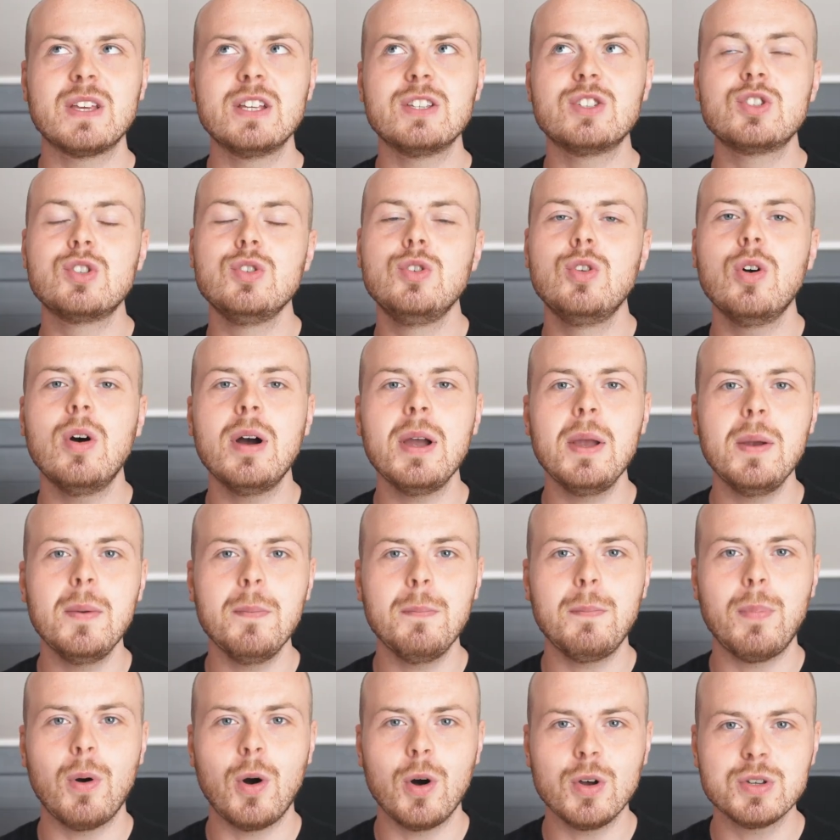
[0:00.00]
it's not
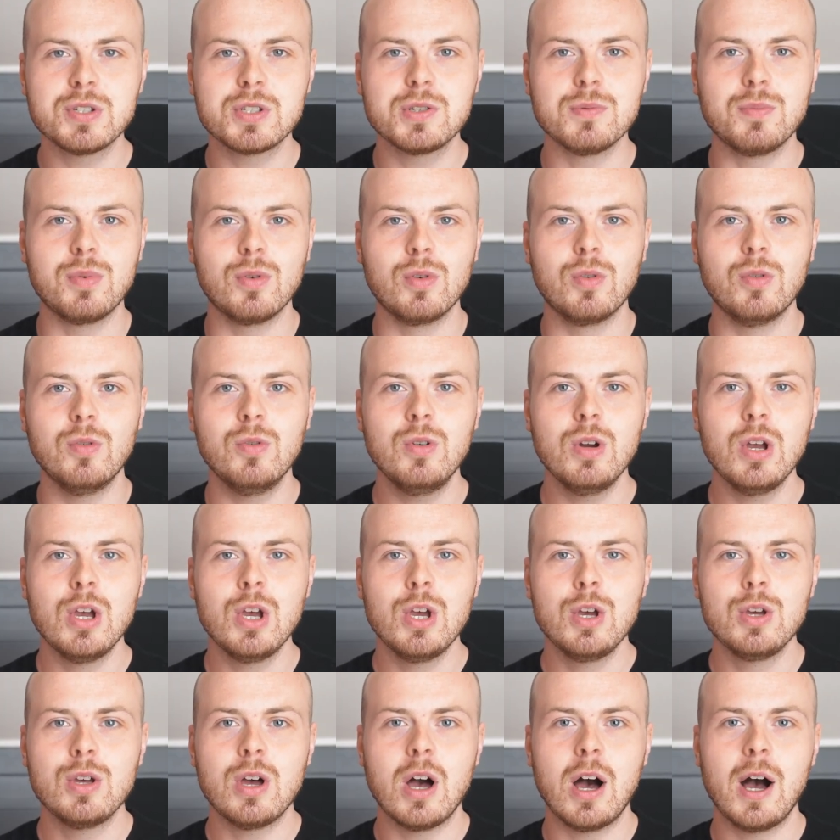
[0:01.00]
impossible
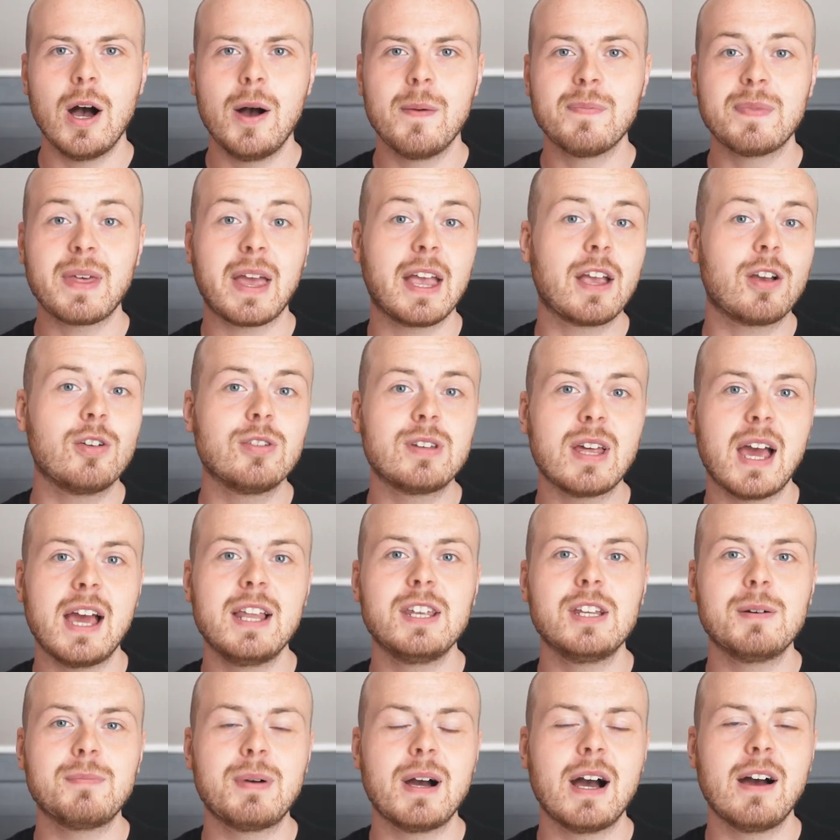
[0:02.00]
that it could
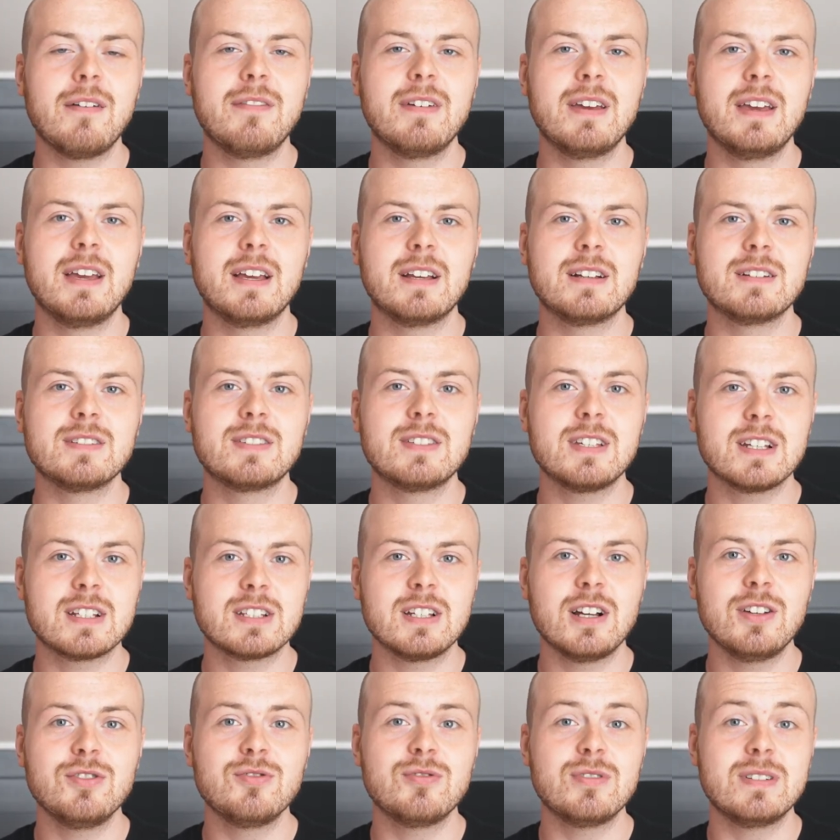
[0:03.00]
end up having
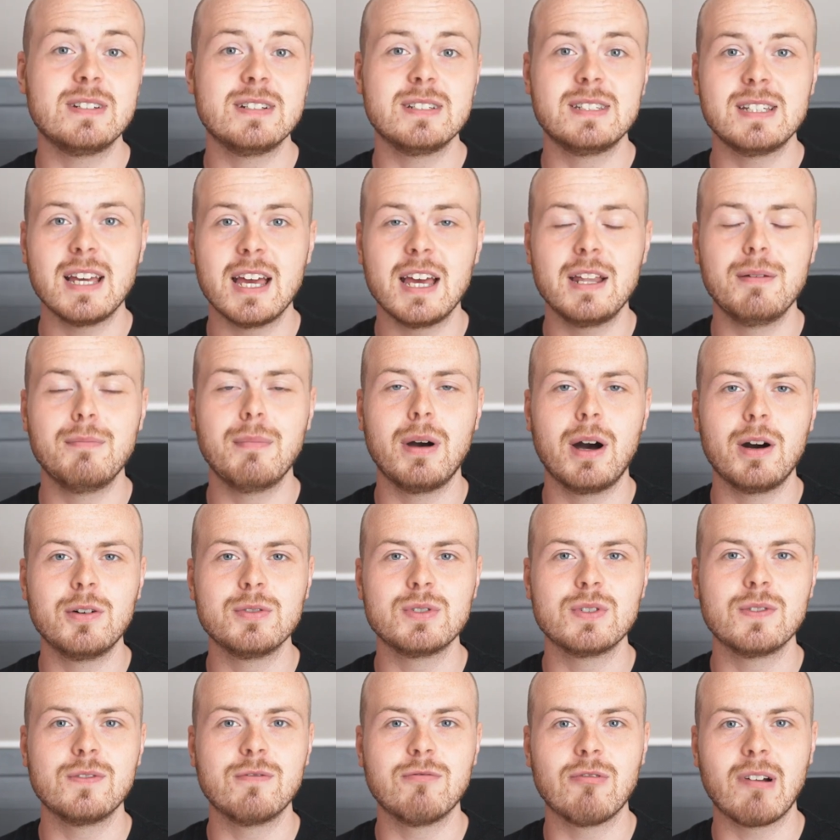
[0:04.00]
610
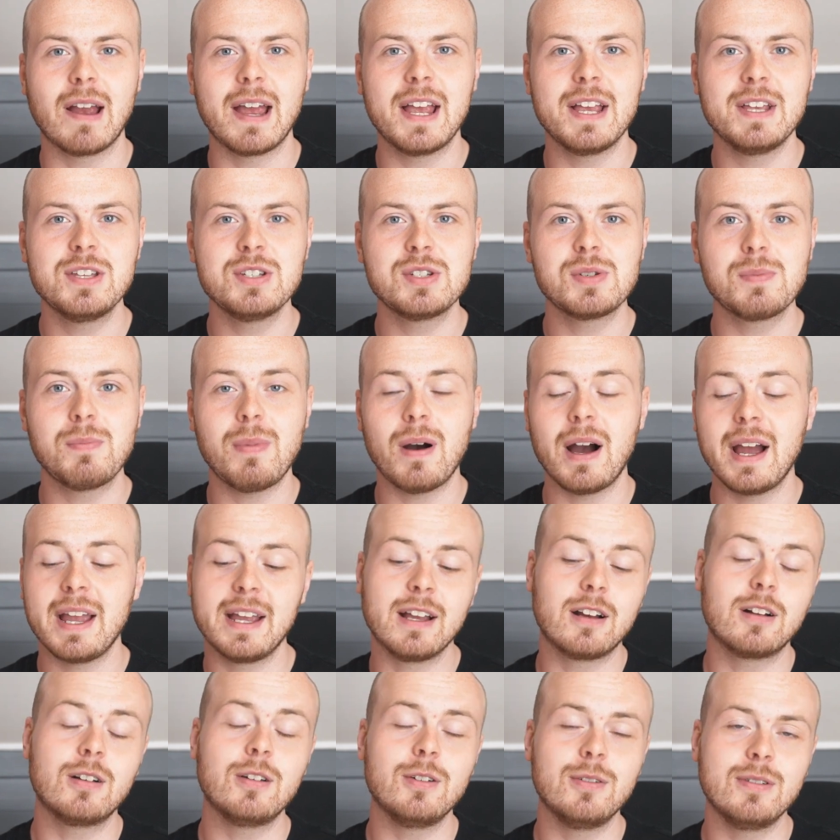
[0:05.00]
miles of range by
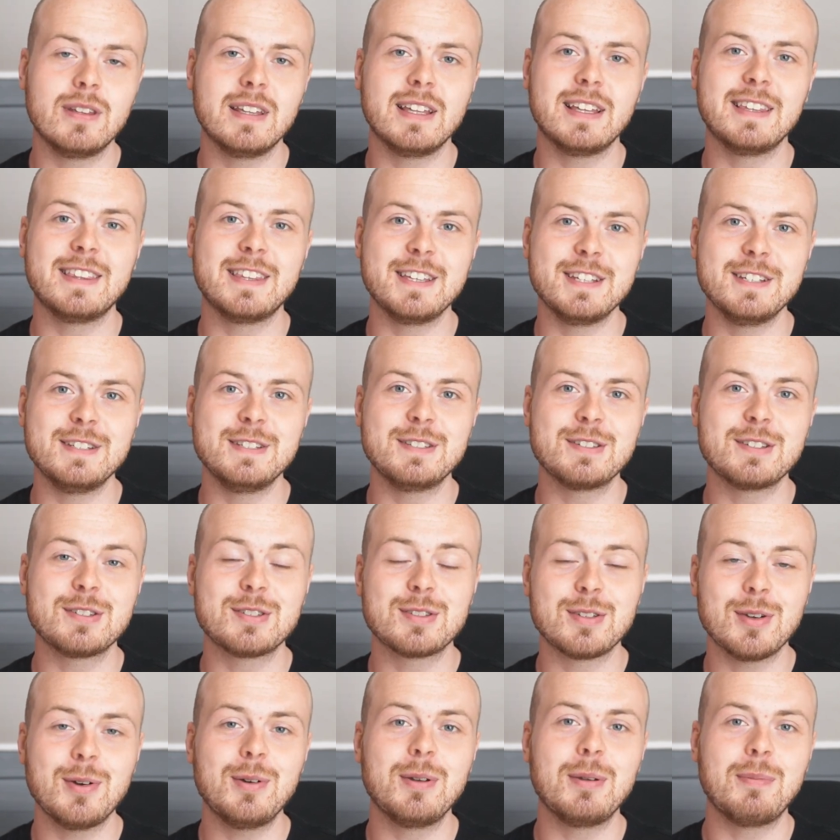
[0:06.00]
including these
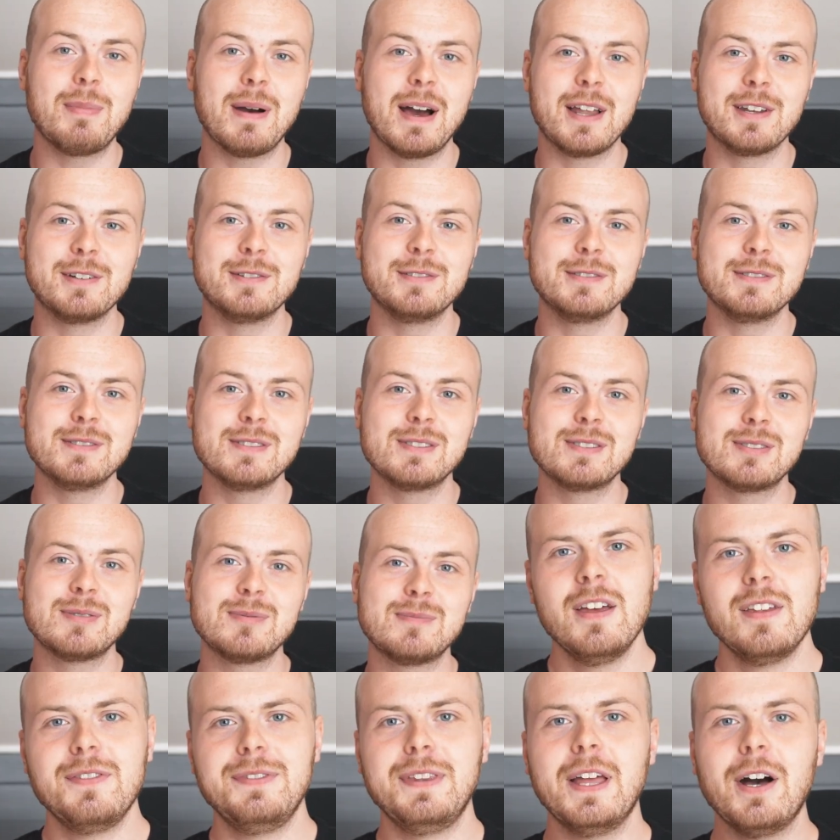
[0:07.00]
solar panels.
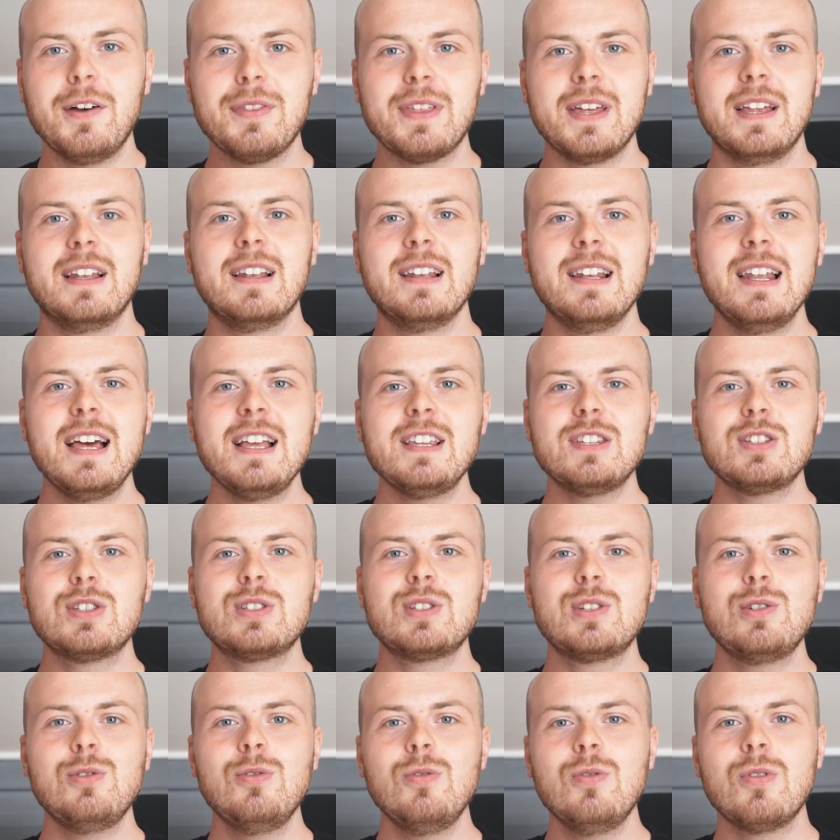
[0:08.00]
Now then, let's
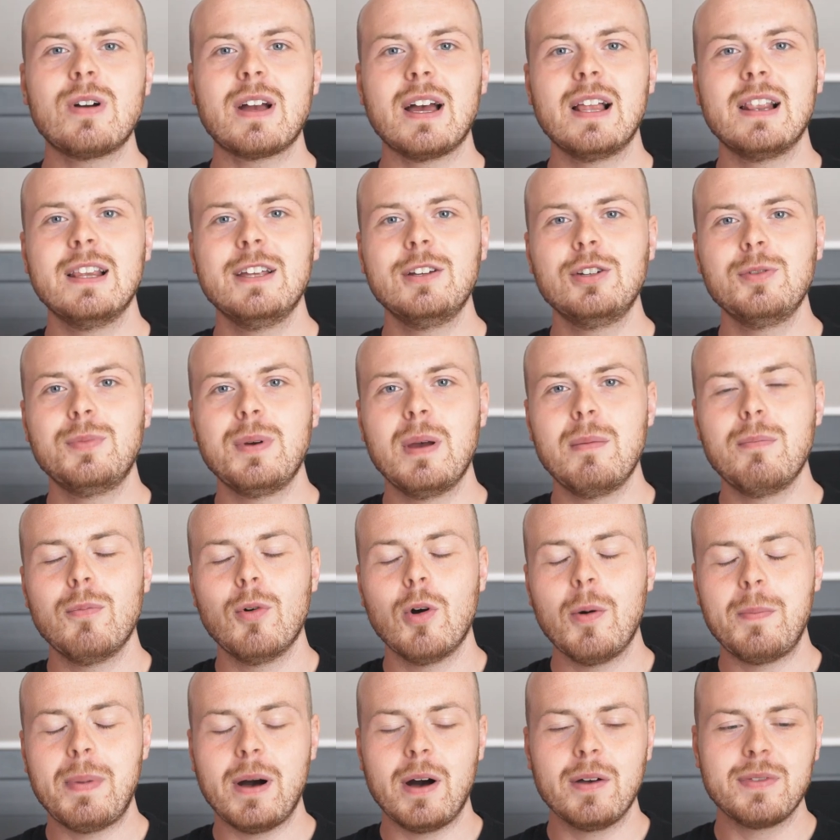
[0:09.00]
talk a little bit
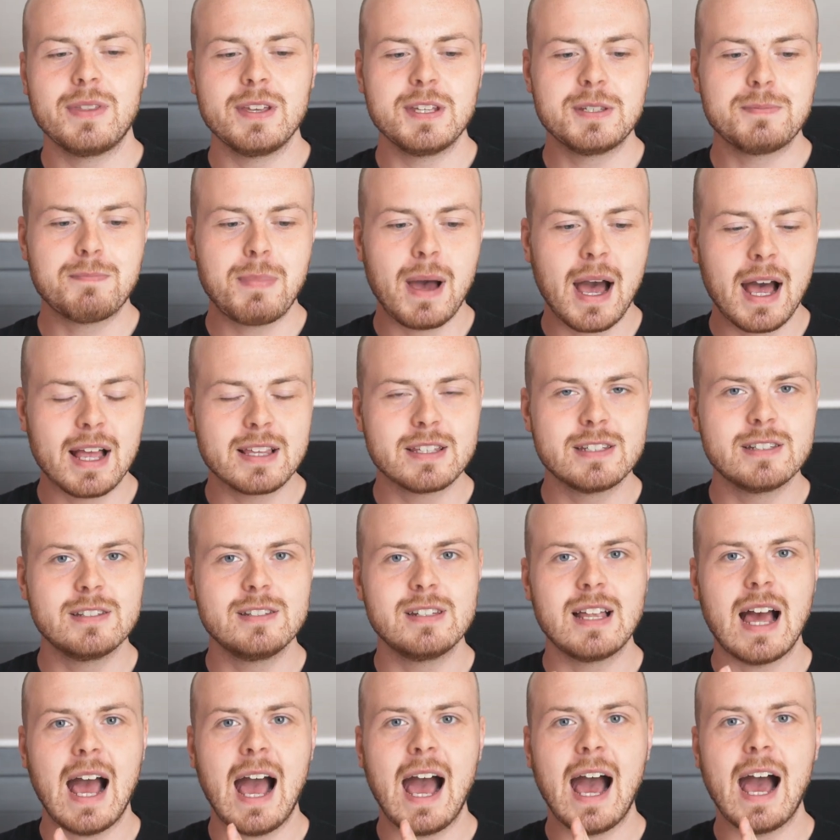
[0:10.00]
more about this
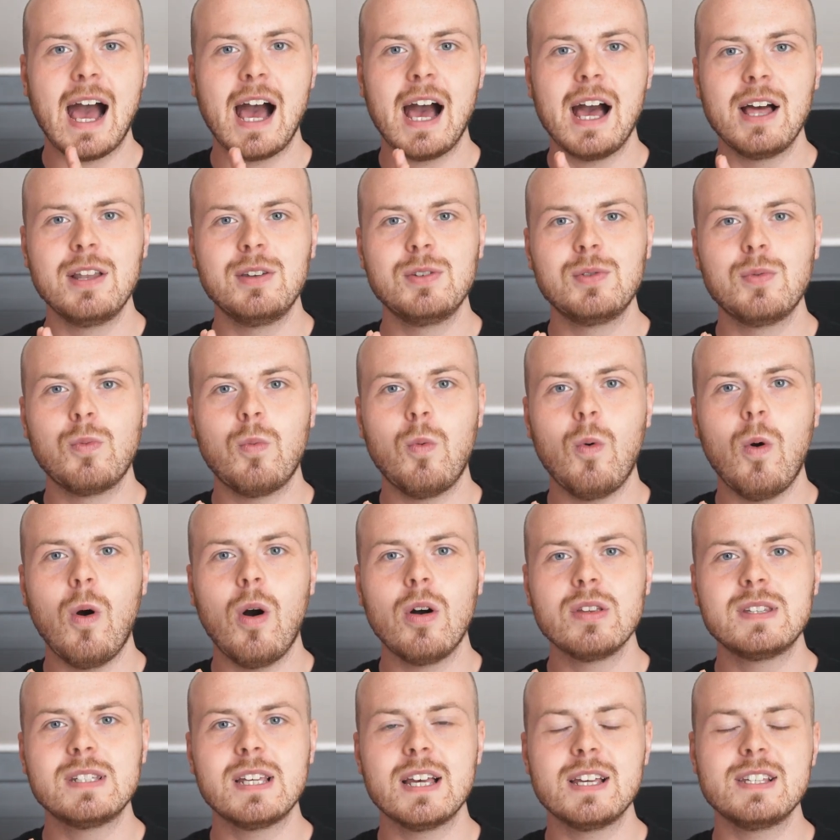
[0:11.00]
patent and
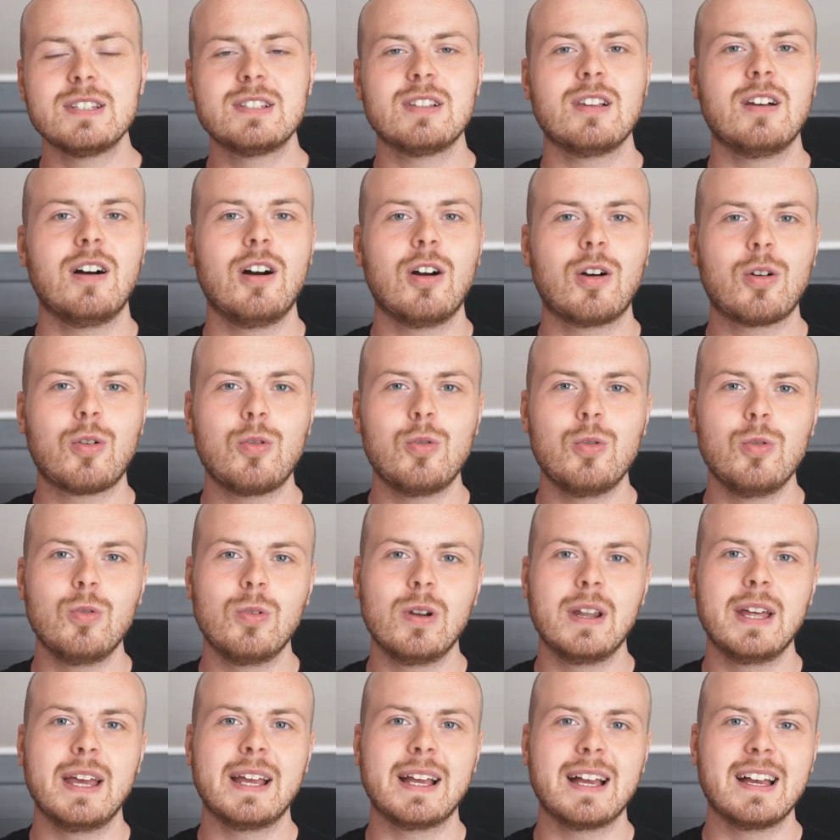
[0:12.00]
what Tesla are
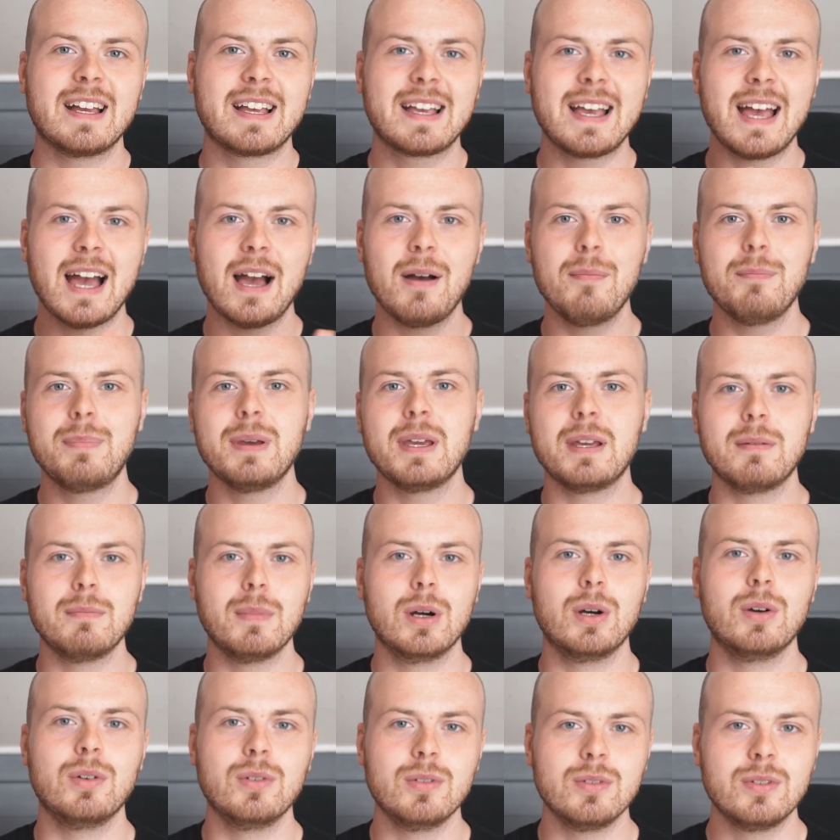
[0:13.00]
calling camping
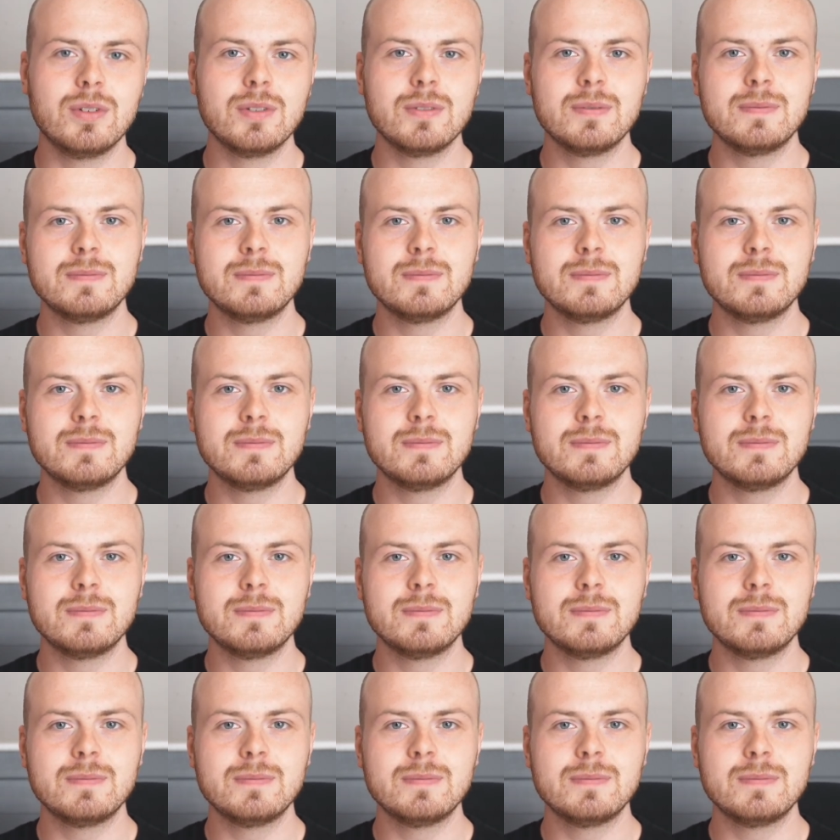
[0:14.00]
mode.